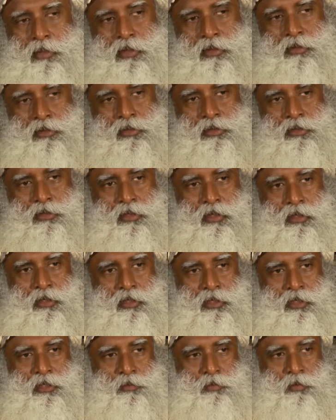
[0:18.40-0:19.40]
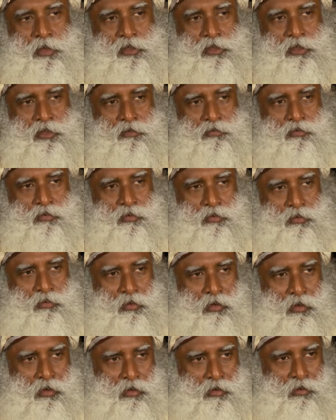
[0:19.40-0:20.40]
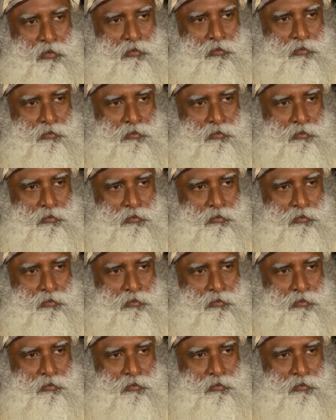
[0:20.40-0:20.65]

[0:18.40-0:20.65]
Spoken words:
because it's not an expression of who you are.